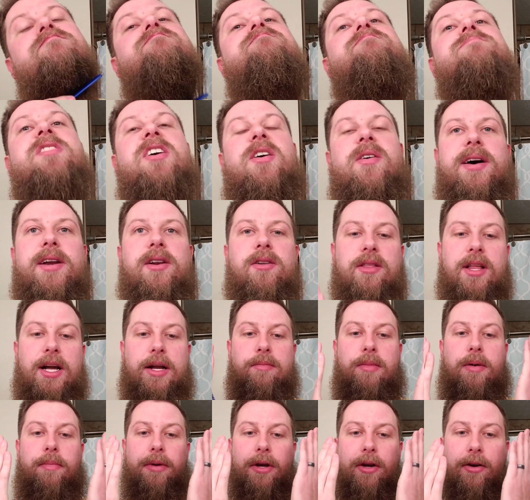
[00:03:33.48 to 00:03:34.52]
Now I don't like
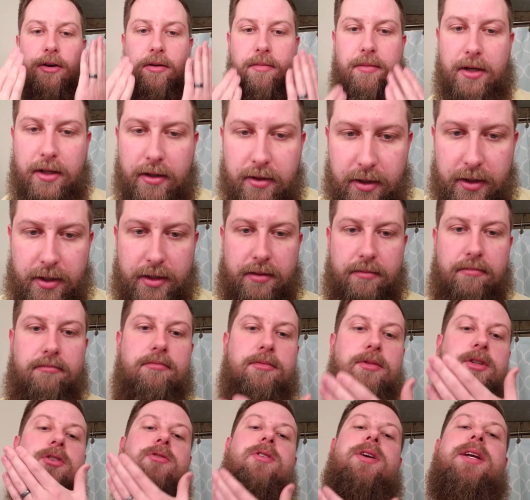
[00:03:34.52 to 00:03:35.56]
my beard to be just
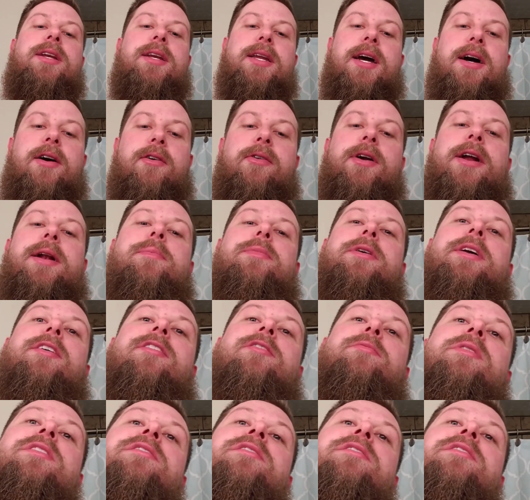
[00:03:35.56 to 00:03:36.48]
straight down right up against my